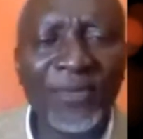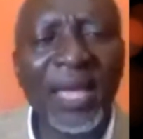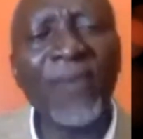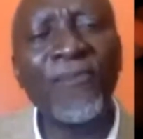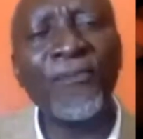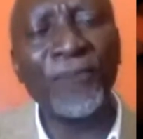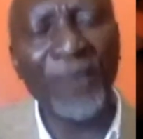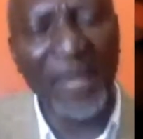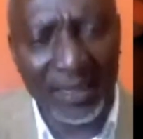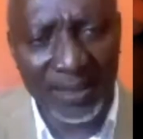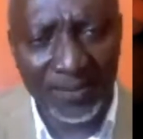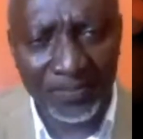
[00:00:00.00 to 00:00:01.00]
a
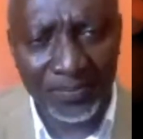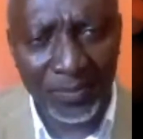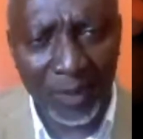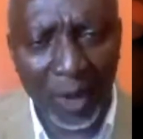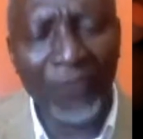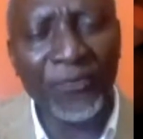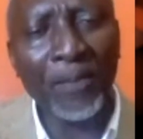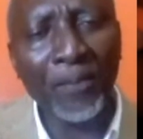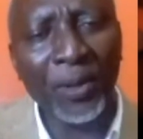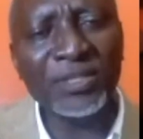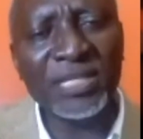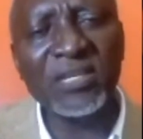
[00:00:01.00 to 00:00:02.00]
feel of a
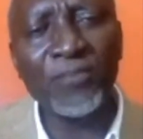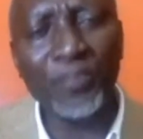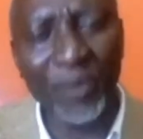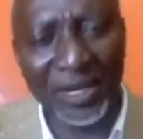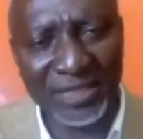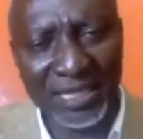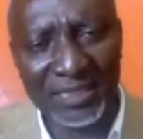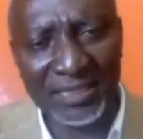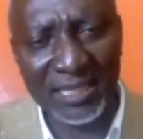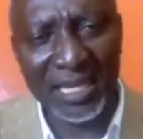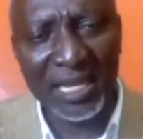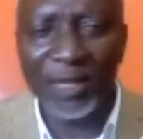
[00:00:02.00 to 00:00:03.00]
positive presence.
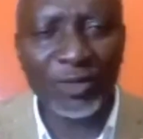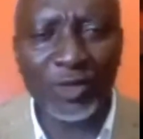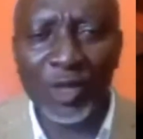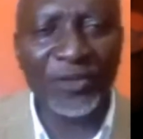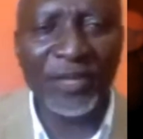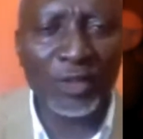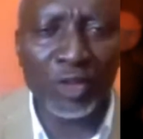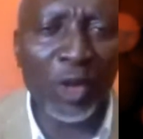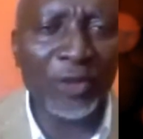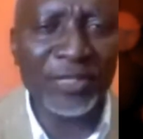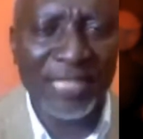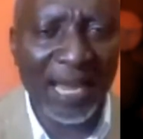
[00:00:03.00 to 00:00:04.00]
It's not the
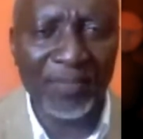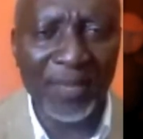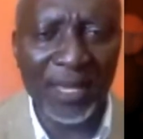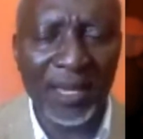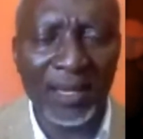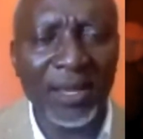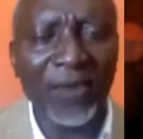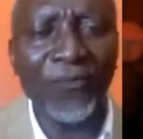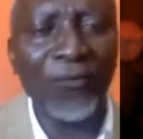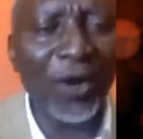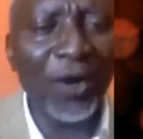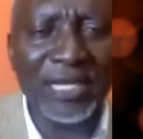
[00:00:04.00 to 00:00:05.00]
short term. The
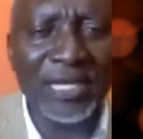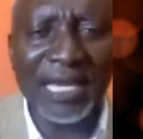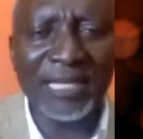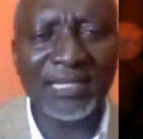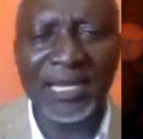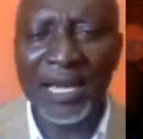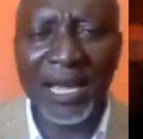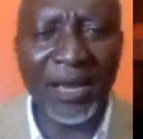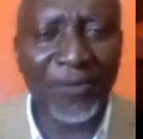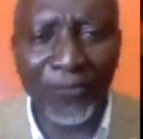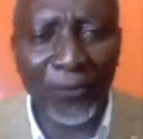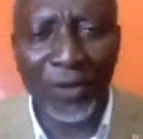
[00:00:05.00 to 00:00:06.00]
4 years
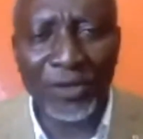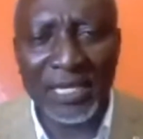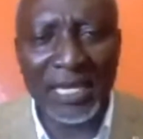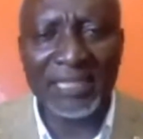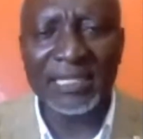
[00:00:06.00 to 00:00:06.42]
and 4 years